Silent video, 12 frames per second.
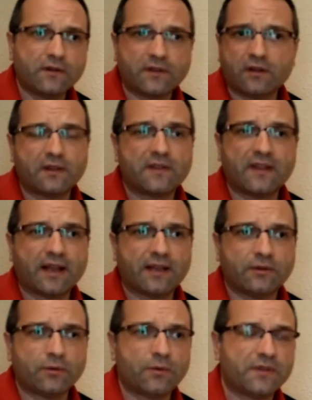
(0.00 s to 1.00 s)
the only thing I
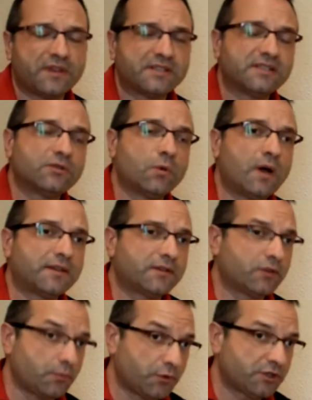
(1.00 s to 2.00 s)
can do with this is to add
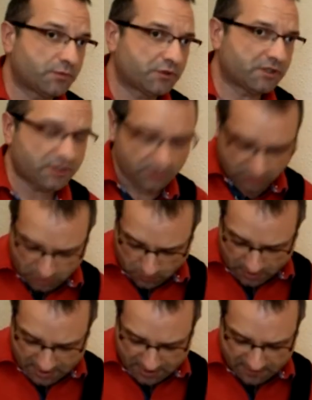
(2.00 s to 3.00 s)
the bridge position.
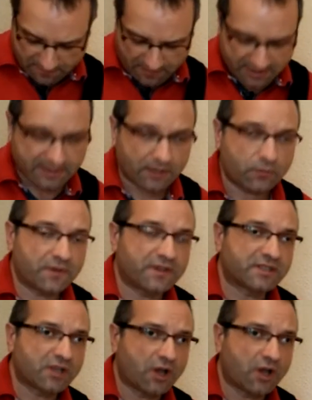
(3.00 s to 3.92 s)
So if I start with this